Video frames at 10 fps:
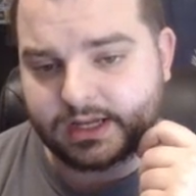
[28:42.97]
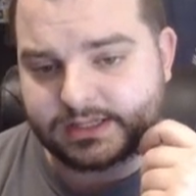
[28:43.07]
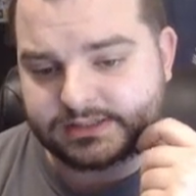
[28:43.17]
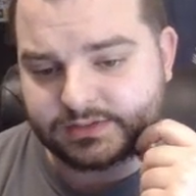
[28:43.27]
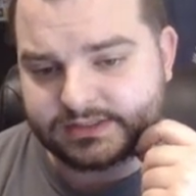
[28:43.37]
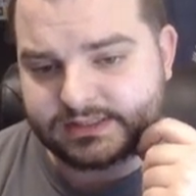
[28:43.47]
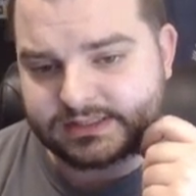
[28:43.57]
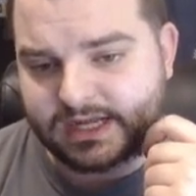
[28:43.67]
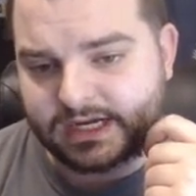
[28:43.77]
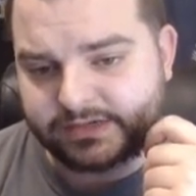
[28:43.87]
So this is
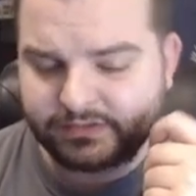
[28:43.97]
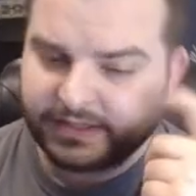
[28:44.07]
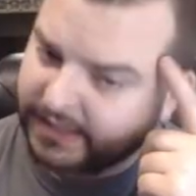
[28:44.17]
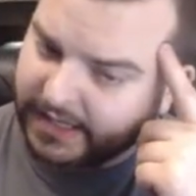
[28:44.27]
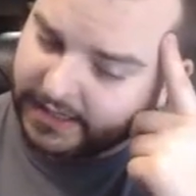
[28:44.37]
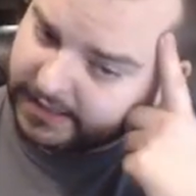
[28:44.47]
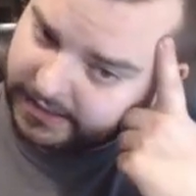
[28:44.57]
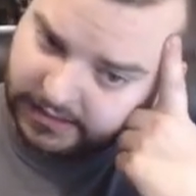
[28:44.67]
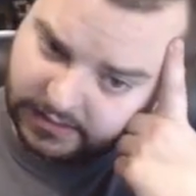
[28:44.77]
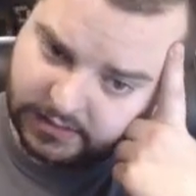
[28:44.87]
kind of like a